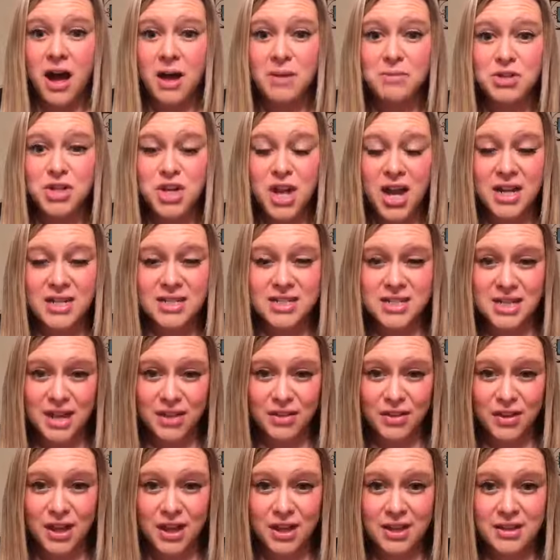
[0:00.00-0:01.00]
Trying to
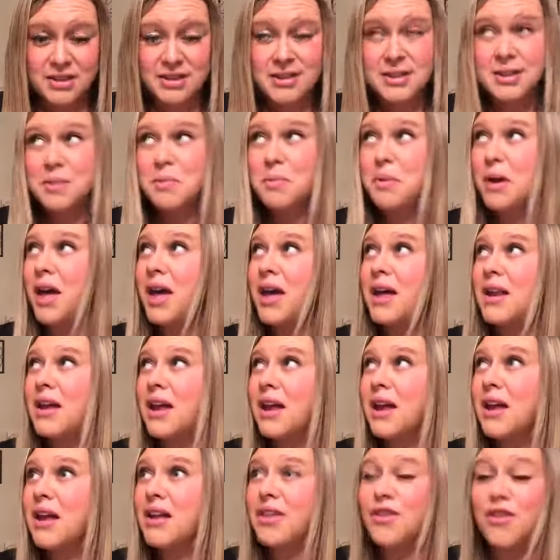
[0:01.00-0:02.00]
get the kids to bed
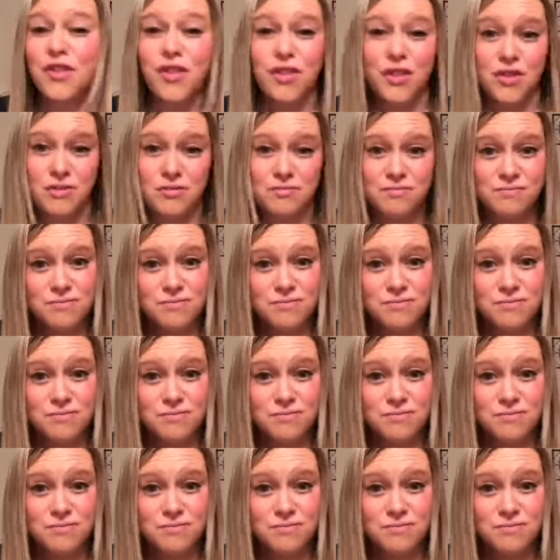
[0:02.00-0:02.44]
and